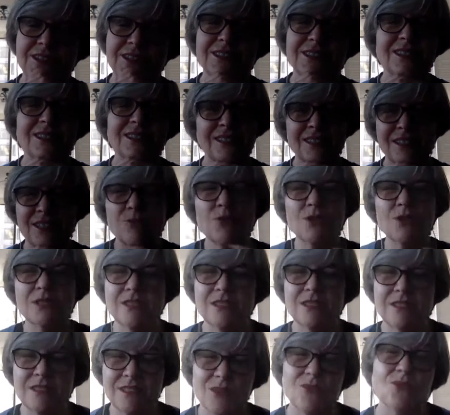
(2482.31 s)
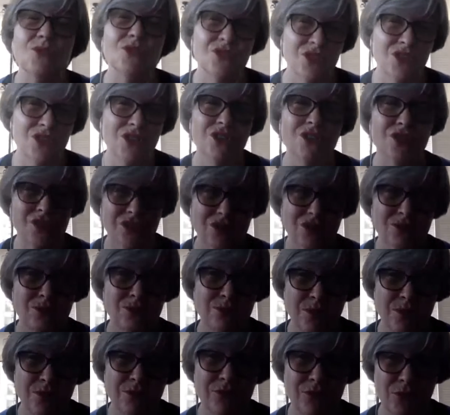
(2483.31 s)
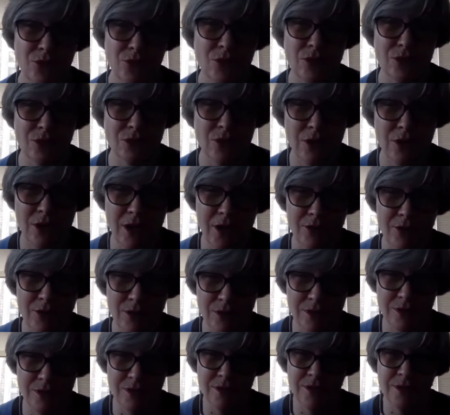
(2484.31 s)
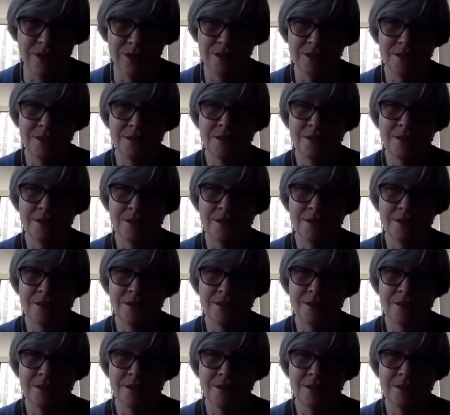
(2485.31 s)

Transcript: it just it was it was years before I was